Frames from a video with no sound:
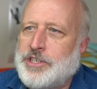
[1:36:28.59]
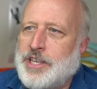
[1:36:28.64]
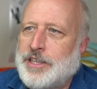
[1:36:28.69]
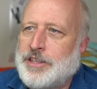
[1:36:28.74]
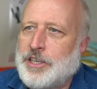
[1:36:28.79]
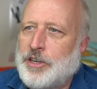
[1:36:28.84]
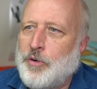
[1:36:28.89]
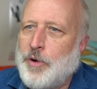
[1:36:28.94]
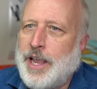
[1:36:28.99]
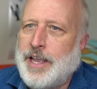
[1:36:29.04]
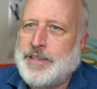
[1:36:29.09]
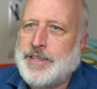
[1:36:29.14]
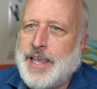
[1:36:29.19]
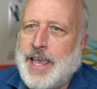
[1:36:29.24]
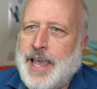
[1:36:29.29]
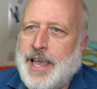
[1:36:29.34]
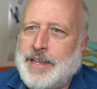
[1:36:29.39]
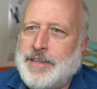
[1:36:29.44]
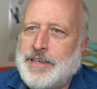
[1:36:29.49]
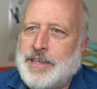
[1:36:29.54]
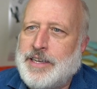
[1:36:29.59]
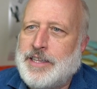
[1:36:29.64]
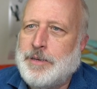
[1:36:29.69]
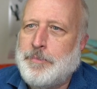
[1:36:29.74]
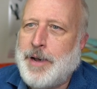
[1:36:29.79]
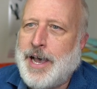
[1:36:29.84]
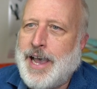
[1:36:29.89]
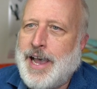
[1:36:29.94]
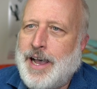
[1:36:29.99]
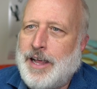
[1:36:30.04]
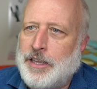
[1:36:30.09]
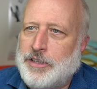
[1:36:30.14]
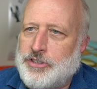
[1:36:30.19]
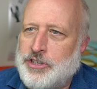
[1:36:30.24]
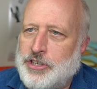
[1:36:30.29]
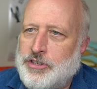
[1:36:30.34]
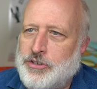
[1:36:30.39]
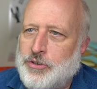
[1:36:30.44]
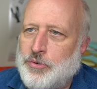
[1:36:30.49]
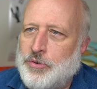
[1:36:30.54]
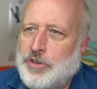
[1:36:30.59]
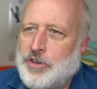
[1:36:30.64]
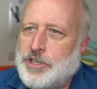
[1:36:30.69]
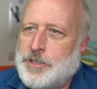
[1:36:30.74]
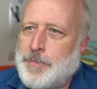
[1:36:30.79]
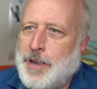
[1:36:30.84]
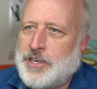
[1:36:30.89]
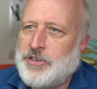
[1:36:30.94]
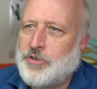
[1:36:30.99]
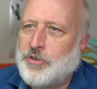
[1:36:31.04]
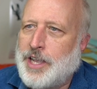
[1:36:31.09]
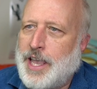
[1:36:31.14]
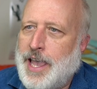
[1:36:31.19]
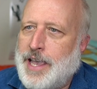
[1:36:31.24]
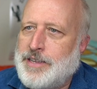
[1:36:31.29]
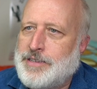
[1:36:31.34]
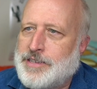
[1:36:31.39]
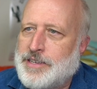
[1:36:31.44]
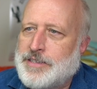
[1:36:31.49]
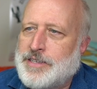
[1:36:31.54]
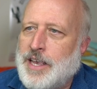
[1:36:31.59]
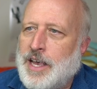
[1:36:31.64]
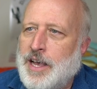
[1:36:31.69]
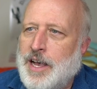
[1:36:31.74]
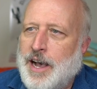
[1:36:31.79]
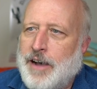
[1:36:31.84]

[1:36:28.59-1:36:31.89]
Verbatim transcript: at the Grand Canyon and the biology student are special cases